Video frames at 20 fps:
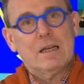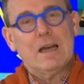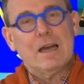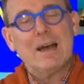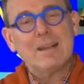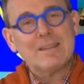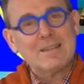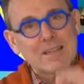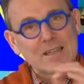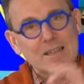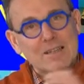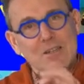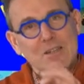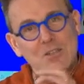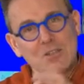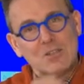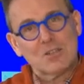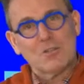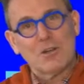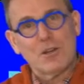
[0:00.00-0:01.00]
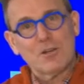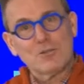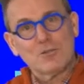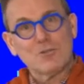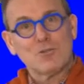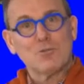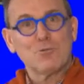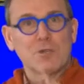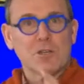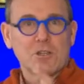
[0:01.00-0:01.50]
And then I
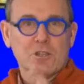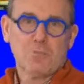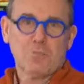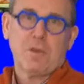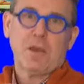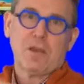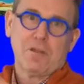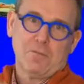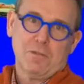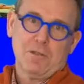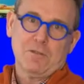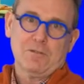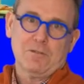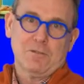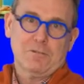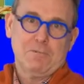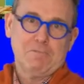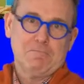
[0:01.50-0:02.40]
started to experiment.